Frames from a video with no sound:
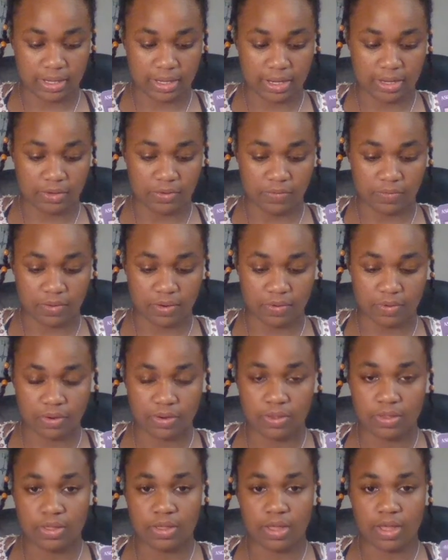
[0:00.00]
and you are
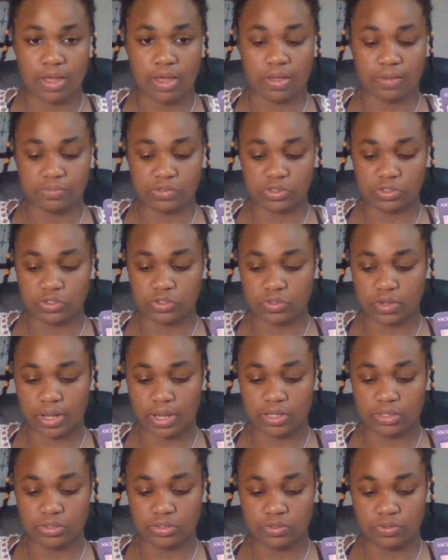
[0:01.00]
just
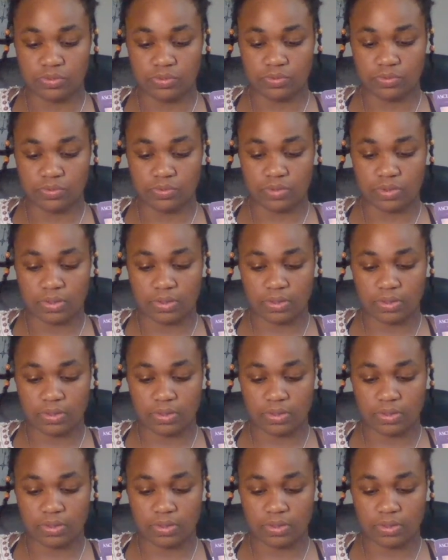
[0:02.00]
trying to